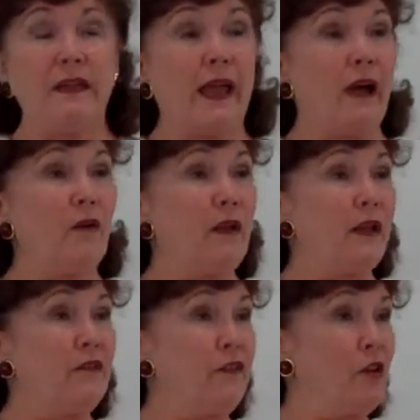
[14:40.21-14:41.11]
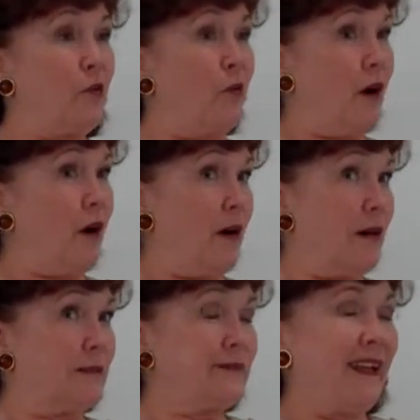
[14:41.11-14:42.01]
Now, if you
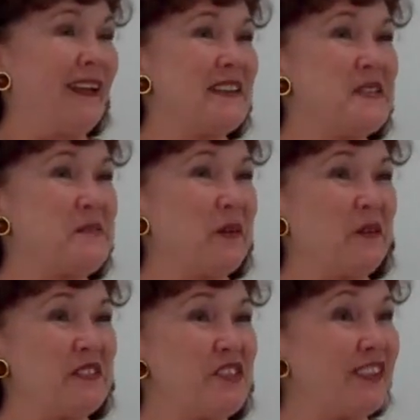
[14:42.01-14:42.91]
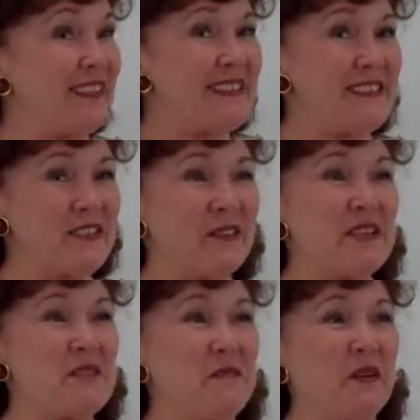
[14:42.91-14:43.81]
are a spiritualist or
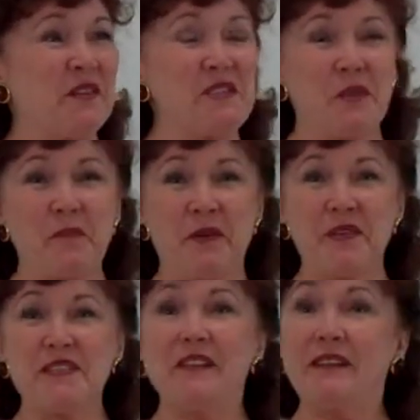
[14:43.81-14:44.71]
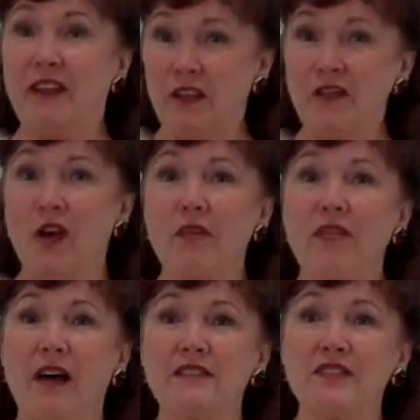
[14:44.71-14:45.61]
a spiritual person, you know
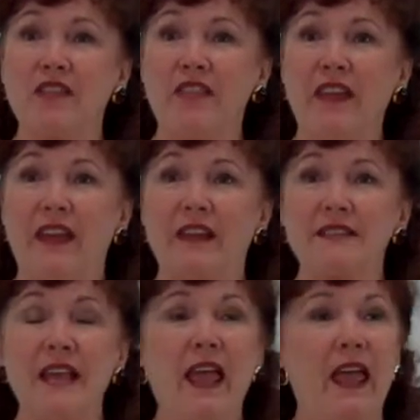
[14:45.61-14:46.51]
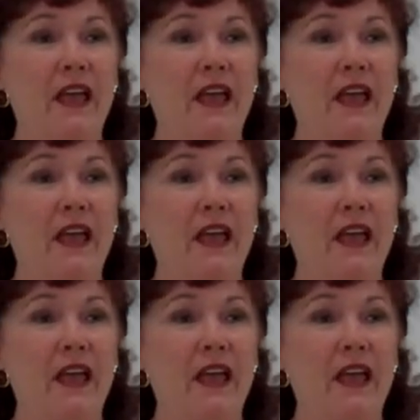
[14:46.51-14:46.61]
thoughts are things.